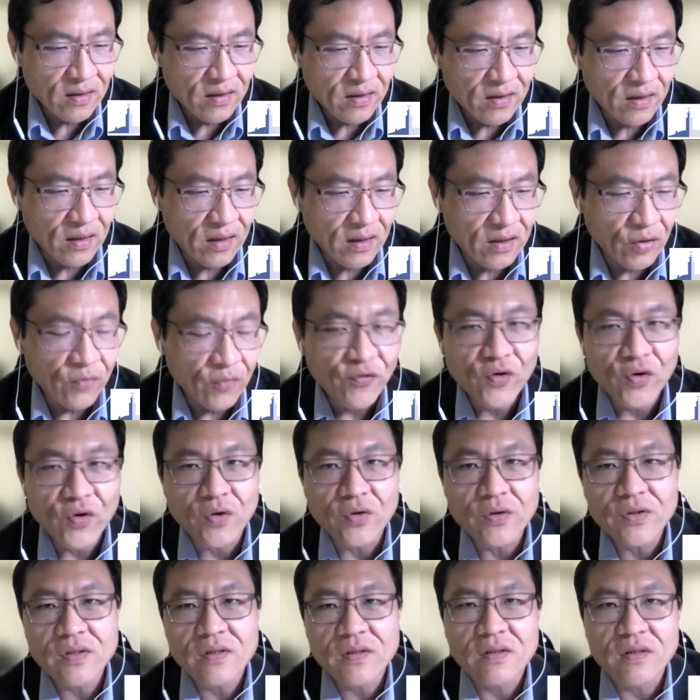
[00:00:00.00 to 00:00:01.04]
And of
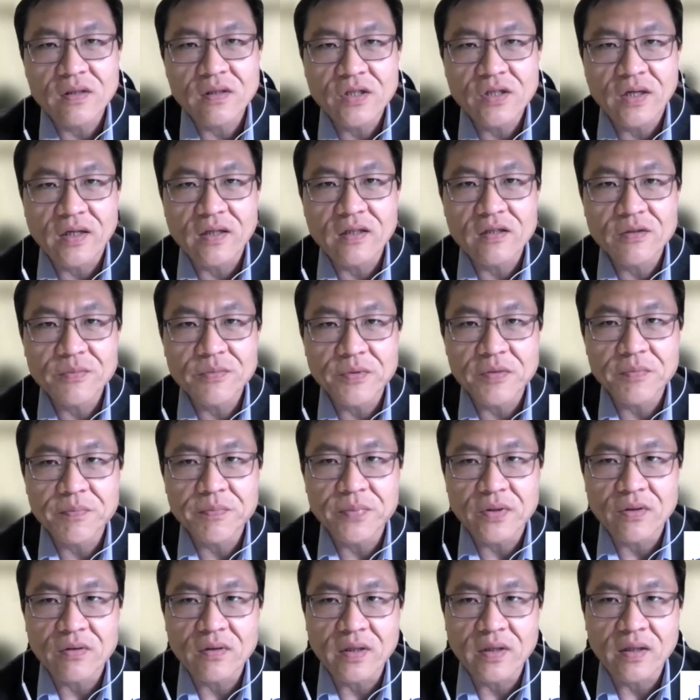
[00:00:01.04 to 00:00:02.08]
course, the Chinese
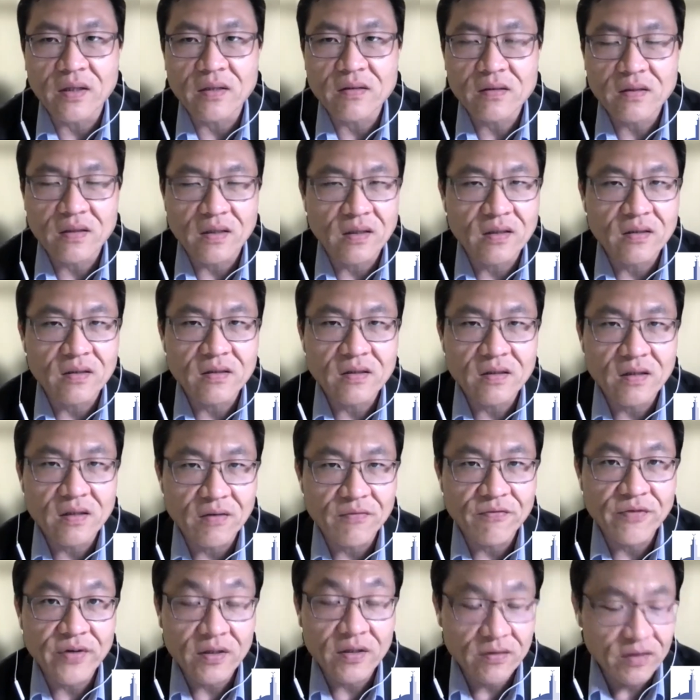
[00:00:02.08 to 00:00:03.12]
people and scholars, they are
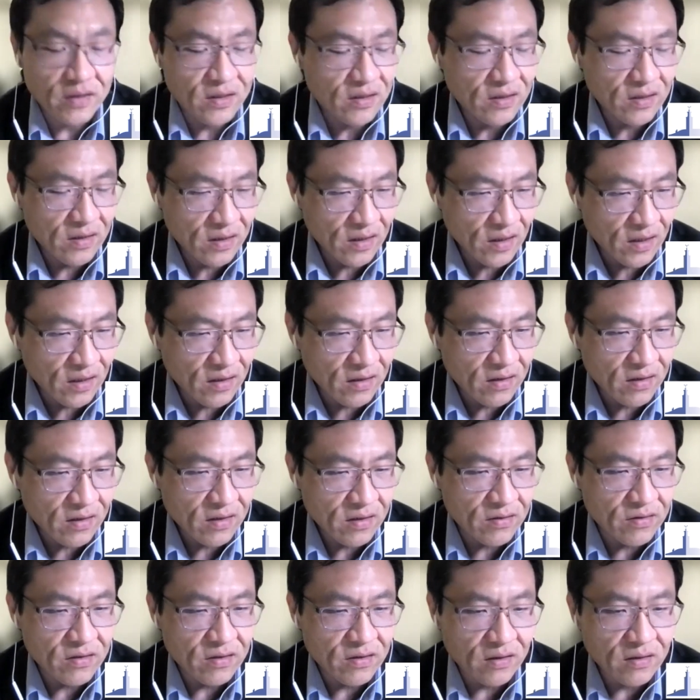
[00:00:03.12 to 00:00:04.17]
very
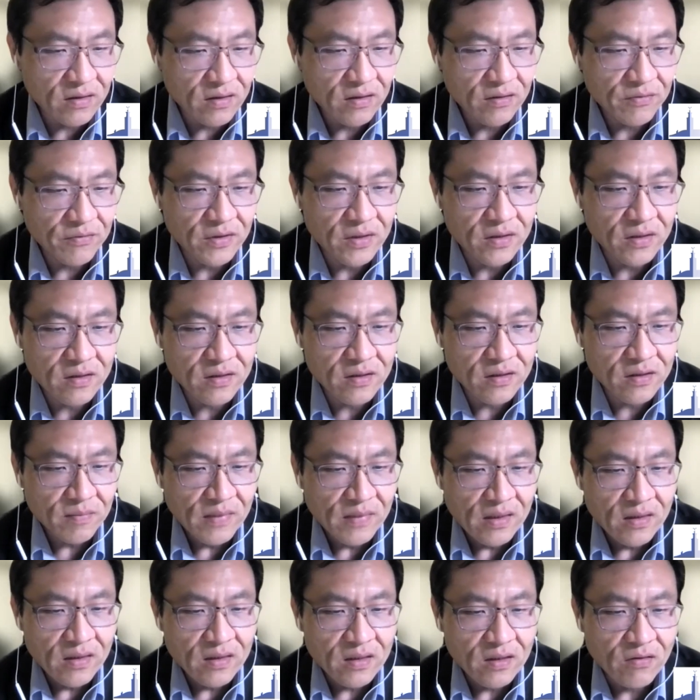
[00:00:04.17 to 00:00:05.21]
concerned with
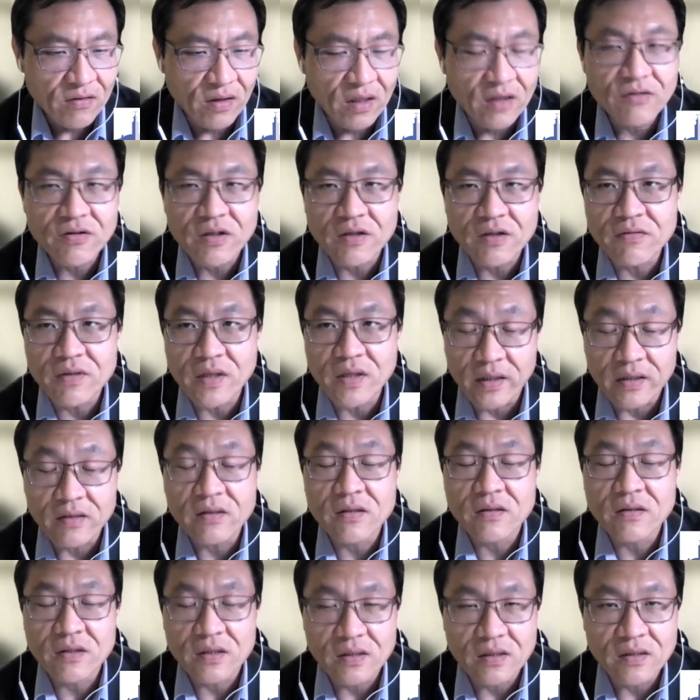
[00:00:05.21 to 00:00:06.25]
the cross-strait
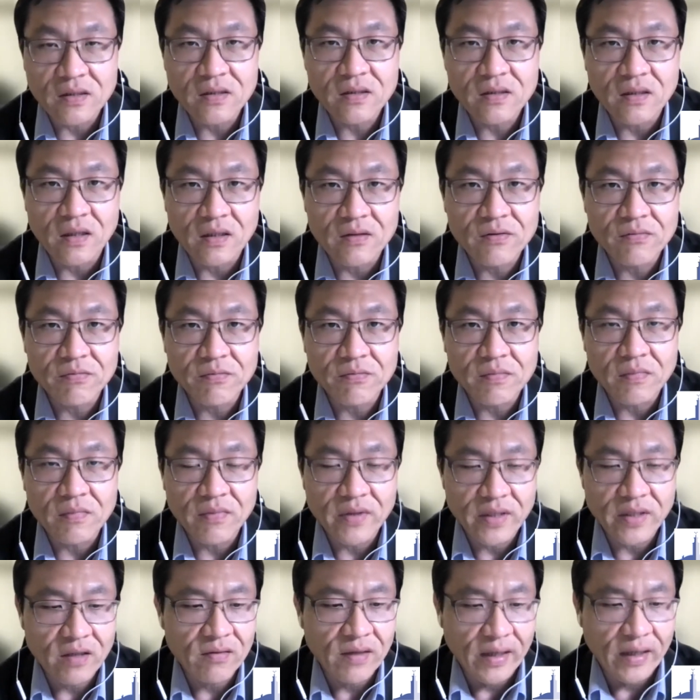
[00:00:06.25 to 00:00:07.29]
relations as
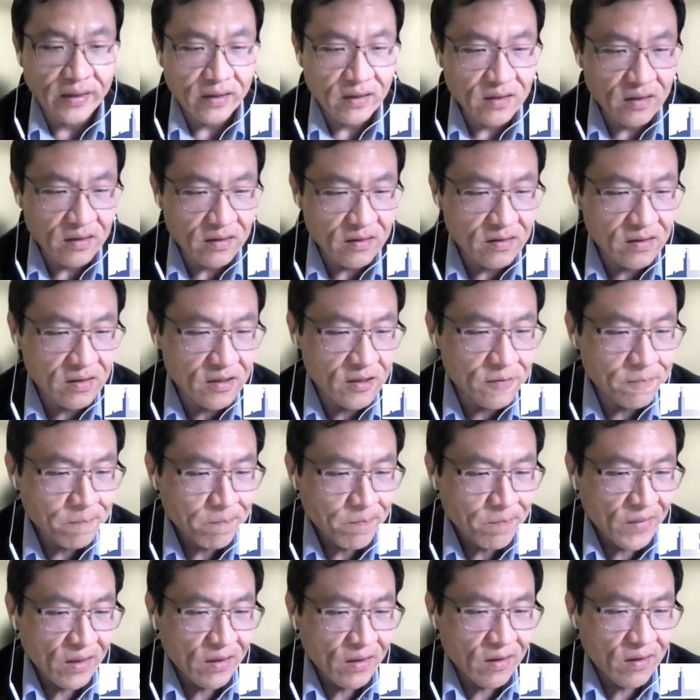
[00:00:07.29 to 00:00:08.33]
well, like us.
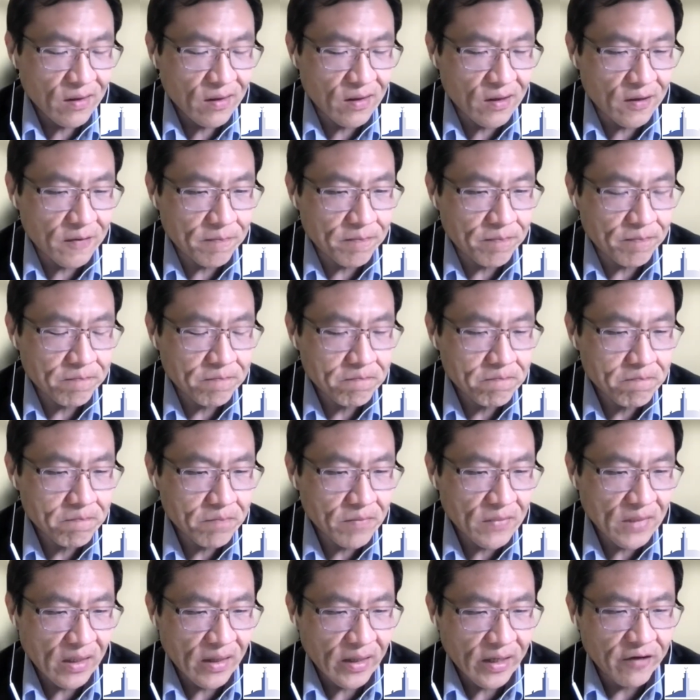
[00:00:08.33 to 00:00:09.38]

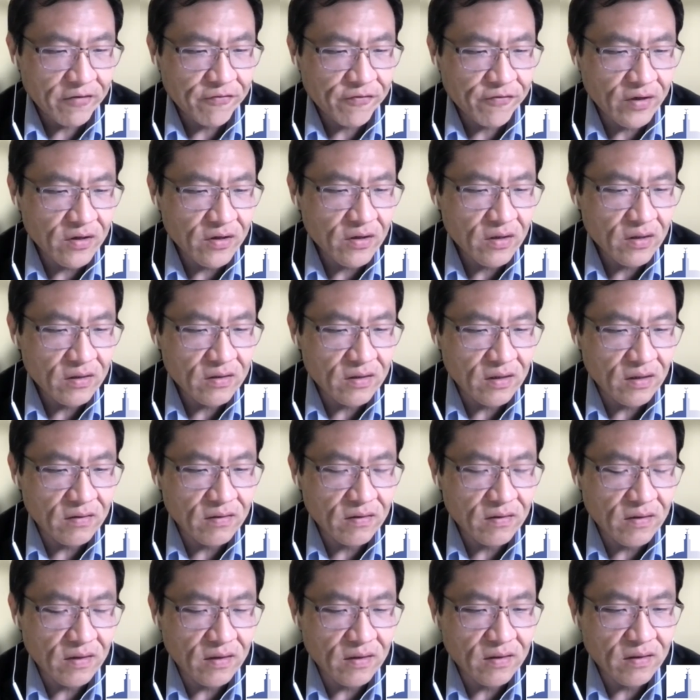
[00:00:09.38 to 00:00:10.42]
I found
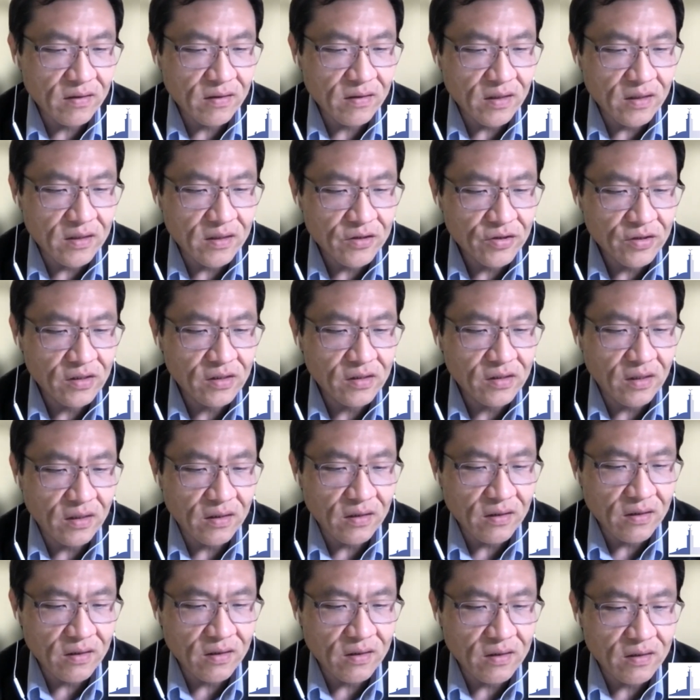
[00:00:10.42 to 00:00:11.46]
something interesting
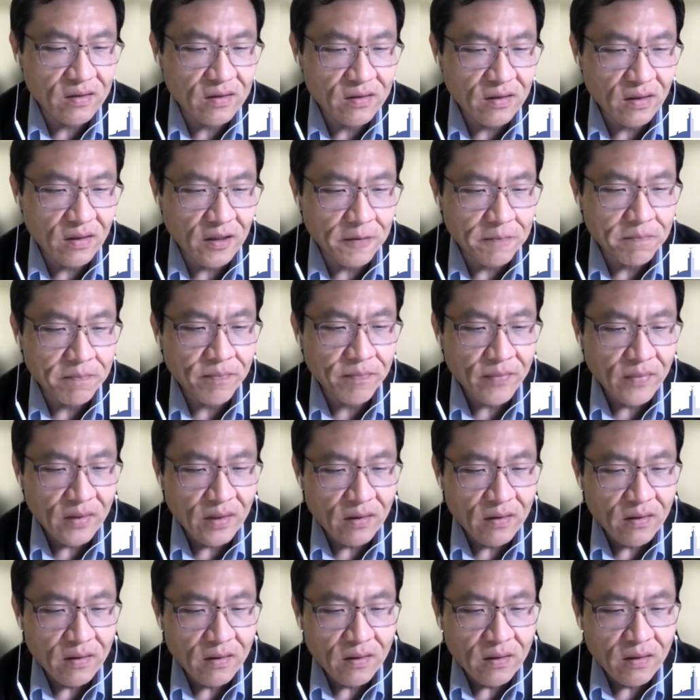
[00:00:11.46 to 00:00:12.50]
is,
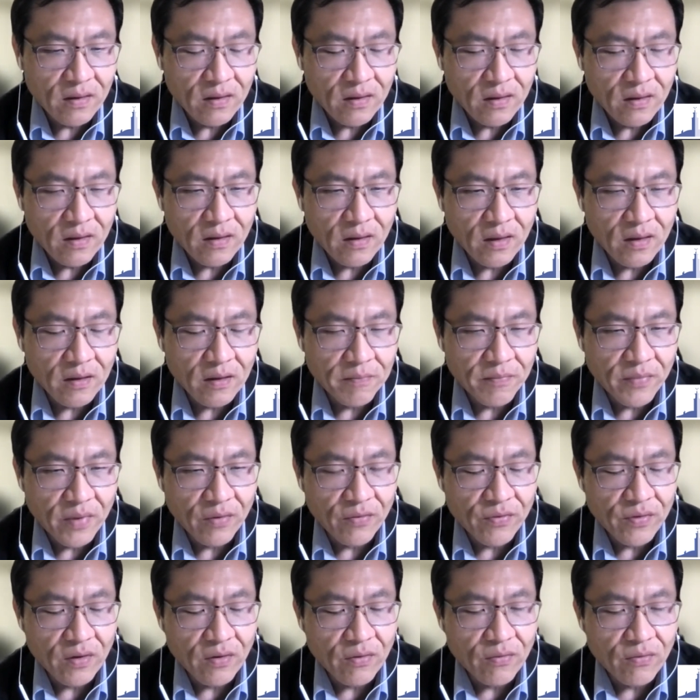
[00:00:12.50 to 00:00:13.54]

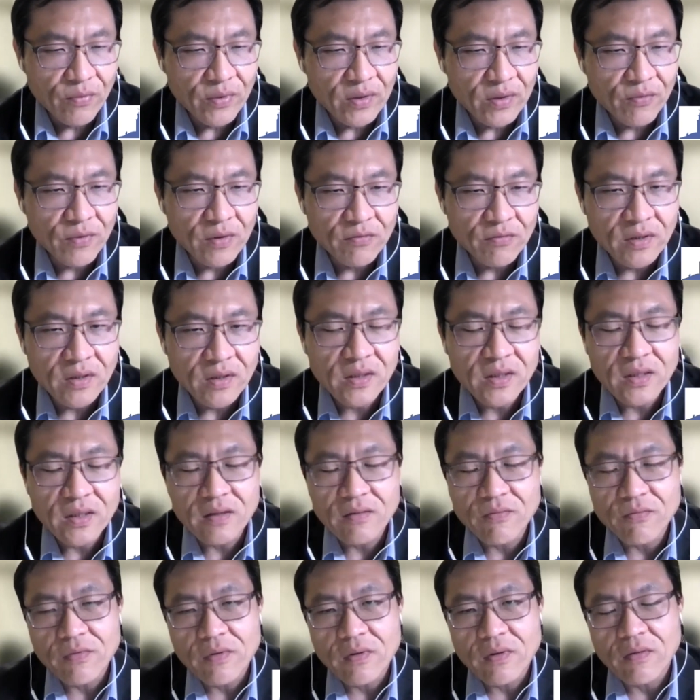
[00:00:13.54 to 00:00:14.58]
although we
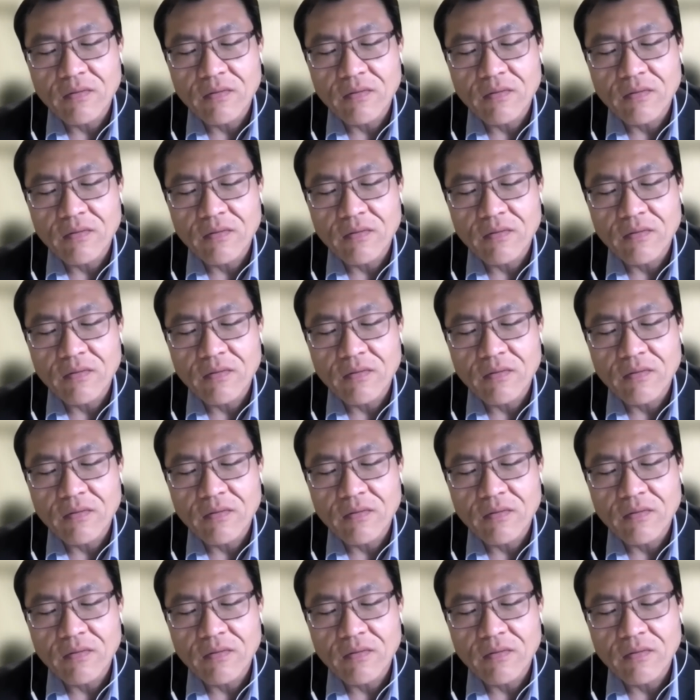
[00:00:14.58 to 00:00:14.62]
really